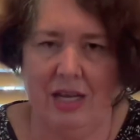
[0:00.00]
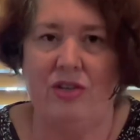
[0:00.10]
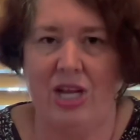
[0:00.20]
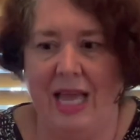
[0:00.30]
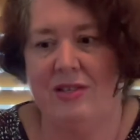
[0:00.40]
a
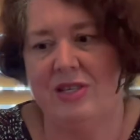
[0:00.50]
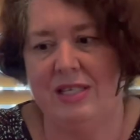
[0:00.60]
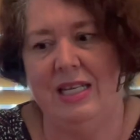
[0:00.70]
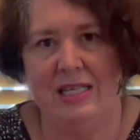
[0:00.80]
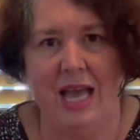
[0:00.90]
chance to
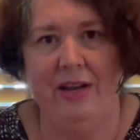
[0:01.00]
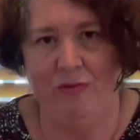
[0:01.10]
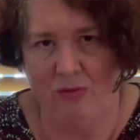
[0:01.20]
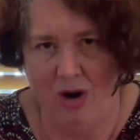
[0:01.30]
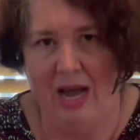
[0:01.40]
sit down
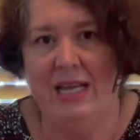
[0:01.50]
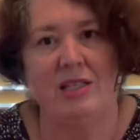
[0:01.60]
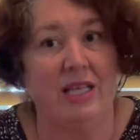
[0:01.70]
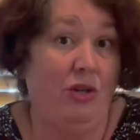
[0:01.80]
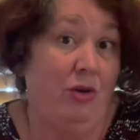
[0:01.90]
and write
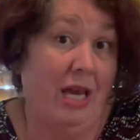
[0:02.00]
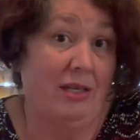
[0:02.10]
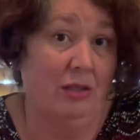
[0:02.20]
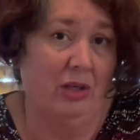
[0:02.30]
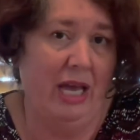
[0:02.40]
that you get to
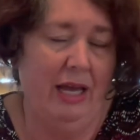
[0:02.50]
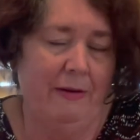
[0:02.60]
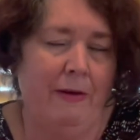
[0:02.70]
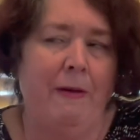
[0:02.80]
look at,